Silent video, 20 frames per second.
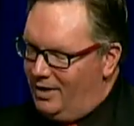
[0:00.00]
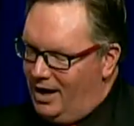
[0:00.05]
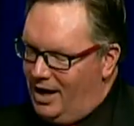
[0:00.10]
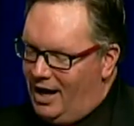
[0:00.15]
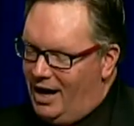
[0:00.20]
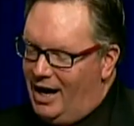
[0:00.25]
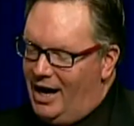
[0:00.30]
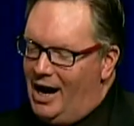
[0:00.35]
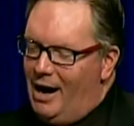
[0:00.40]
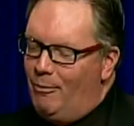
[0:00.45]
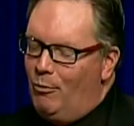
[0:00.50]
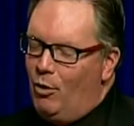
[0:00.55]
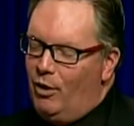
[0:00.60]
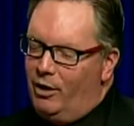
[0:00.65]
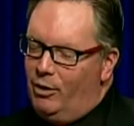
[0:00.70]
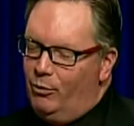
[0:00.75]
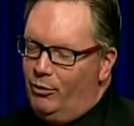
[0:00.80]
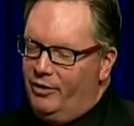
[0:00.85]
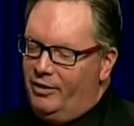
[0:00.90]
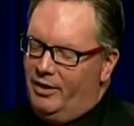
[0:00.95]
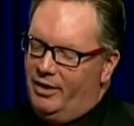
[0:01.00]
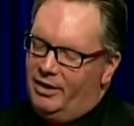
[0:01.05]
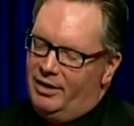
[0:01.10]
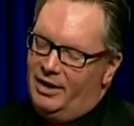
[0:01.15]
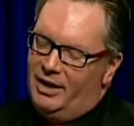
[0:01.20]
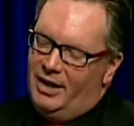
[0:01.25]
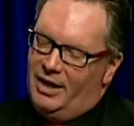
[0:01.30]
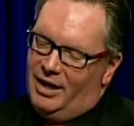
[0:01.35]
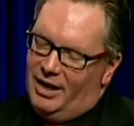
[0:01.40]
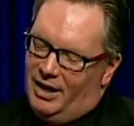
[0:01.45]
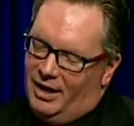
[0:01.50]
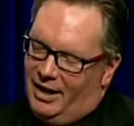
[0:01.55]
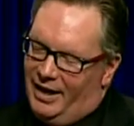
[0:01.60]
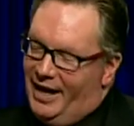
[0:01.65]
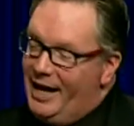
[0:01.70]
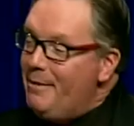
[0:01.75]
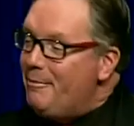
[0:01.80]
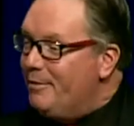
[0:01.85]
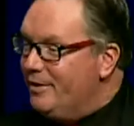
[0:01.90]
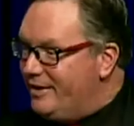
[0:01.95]
I'm working with a
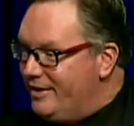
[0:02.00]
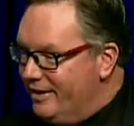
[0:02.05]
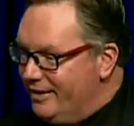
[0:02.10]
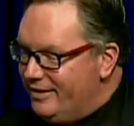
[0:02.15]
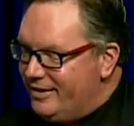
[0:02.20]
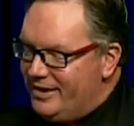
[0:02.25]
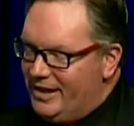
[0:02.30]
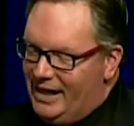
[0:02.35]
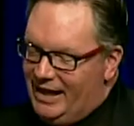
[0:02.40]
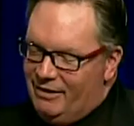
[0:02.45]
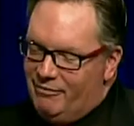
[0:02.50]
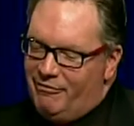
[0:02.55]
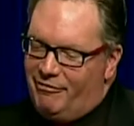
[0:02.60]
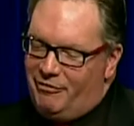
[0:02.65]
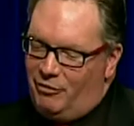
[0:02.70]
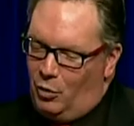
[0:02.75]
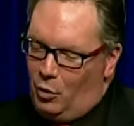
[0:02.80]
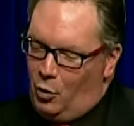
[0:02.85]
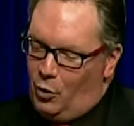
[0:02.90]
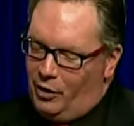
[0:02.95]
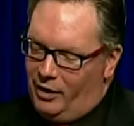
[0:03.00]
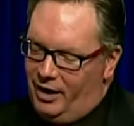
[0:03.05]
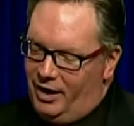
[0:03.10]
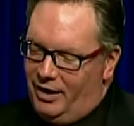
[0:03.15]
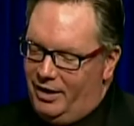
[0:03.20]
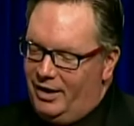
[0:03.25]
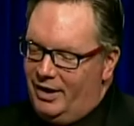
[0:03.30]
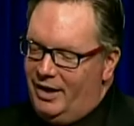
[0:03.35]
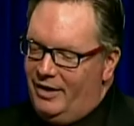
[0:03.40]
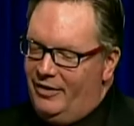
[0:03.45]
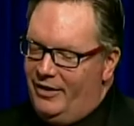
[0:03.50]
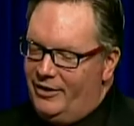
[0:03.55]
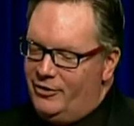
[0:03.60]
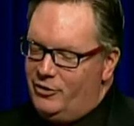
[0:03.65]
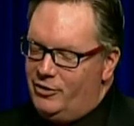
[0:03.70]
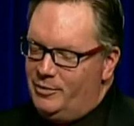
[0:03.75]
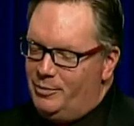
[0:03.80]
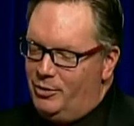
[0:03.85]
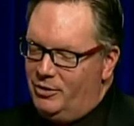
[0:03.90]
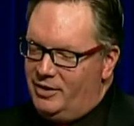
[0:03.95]
hypnotist in Florida that
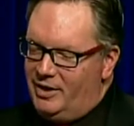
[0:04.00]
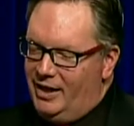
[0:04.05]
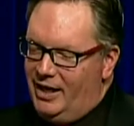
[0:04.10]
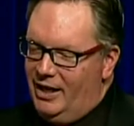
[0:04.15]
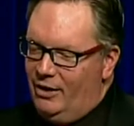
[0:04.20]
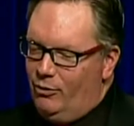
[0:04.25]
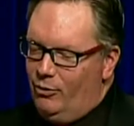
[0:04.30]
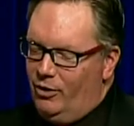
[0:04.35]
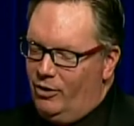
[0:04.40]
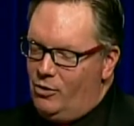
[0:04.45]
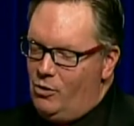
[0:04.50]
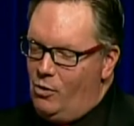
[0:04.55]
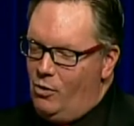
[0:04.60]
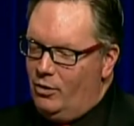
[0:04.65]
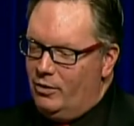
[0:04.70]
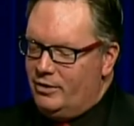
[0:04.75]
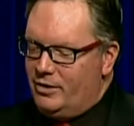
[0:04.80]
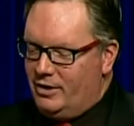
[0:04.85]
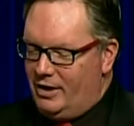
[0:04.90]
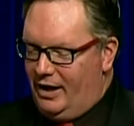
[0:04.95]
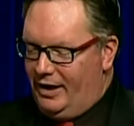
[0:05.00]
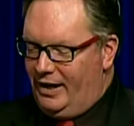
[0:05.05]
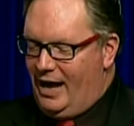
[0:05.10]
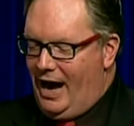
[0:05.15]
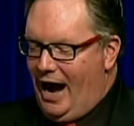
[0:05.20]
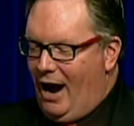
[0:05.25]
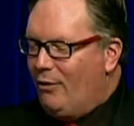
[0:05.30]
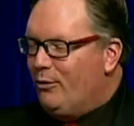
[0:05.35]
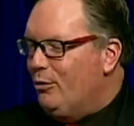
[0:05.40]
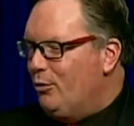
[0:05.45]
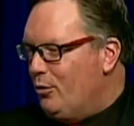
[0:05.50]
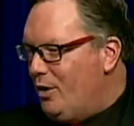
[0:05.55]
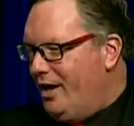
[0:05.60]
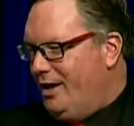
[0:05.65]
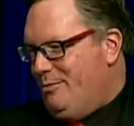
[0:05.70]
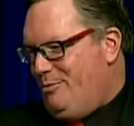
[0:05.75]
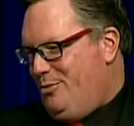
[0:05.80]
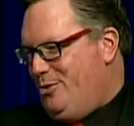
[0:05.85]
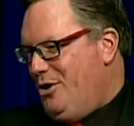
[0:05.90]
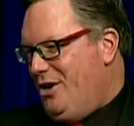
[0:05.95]
just put together a course on how to write
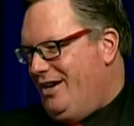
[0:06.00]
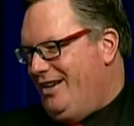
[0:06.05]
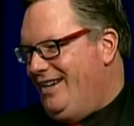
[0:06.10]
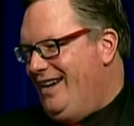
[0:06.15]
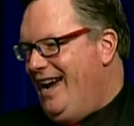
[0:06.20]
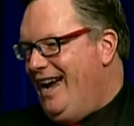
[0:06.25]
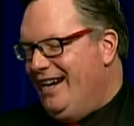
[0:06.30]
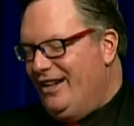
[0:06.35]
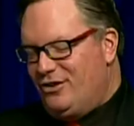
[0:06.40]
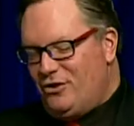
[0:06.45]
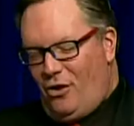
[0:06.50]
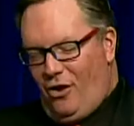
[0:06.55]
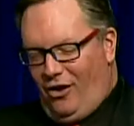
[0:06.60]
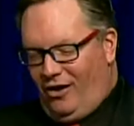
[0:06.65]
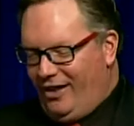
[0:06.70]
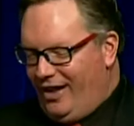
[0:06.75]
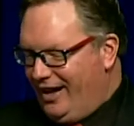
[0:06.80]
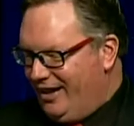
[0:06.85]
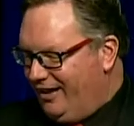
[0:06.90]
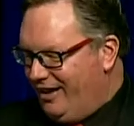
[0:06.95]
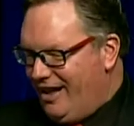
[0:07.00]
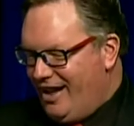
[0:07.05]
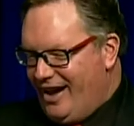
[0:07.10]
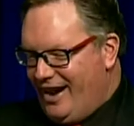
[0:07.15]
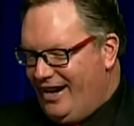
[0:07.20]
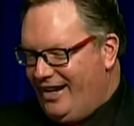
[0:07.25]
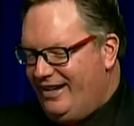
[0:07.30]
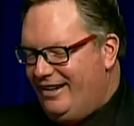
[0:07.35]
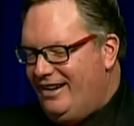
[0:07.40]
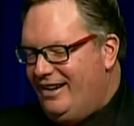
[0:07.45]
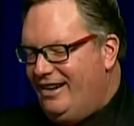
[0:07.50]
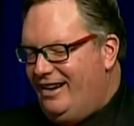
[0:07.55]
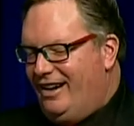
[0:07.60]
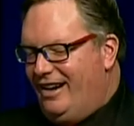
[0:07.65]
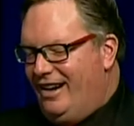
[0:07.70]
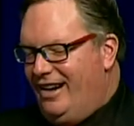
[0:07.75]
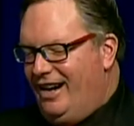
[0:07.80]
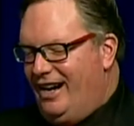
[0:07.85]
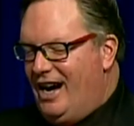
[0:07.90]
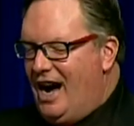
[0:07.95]
a book, and it's all online.
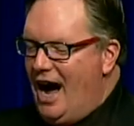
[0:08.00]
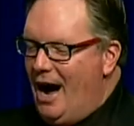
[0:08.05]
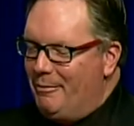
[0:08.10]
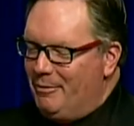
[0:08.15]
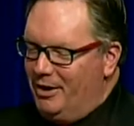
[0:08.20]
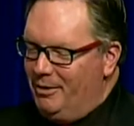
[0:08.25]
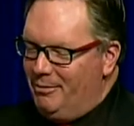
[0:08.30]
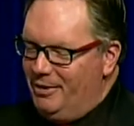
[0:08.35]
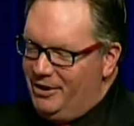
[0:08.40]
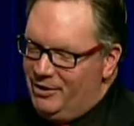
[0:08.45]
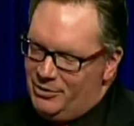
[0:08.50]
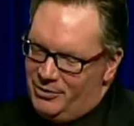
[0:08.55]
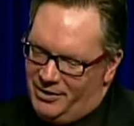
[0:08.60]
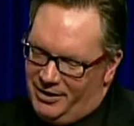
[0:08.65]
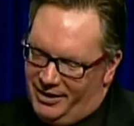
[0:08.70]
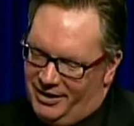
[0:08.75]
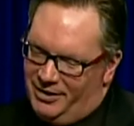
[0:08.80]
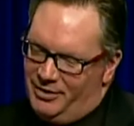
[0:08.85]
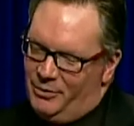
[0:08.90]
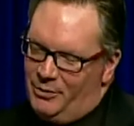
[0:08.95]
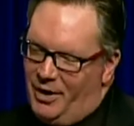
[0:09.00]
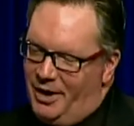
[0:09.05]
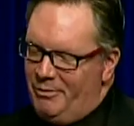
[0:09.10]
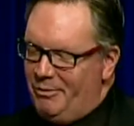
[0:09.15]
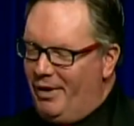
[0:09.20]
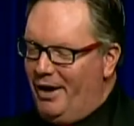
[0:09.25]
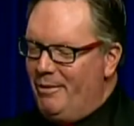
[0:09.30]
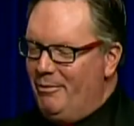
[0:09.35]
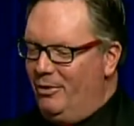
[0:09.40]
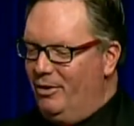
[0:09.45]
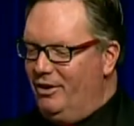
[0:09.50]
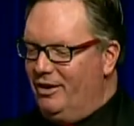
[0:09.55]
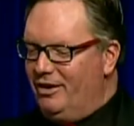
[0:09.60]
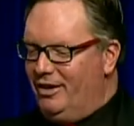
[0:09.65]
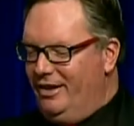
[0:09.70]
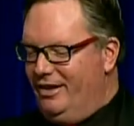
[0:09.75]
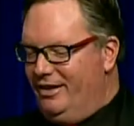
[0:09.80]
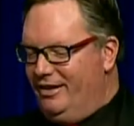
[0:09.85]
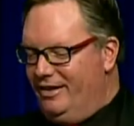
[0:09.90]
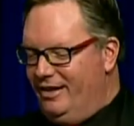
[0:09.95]
I'm going to be using it to write my book,
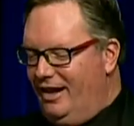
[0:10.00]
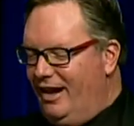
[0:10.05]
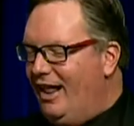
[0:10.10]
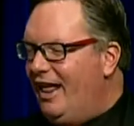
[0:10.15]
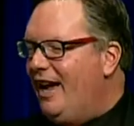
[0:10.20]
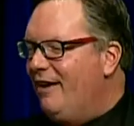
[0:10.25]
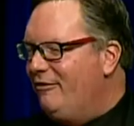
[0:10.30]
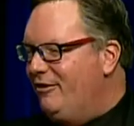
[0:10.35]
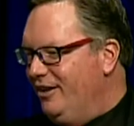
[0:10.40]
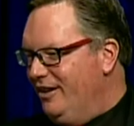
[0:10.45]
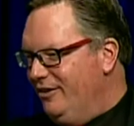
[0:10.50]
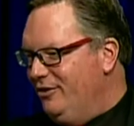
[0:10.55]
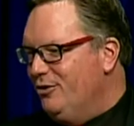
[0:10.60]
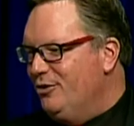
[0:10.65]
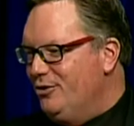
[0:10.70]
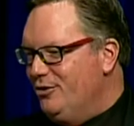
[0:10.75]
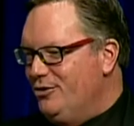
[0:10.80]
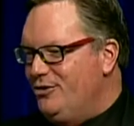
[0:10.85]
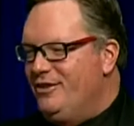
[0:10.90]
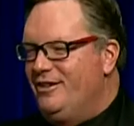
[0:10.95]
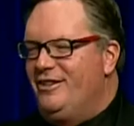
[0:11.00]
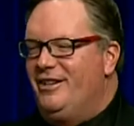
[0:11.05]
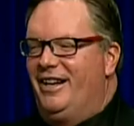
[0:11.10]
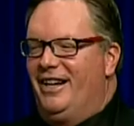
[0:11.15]
and I'll have to introduce you to him.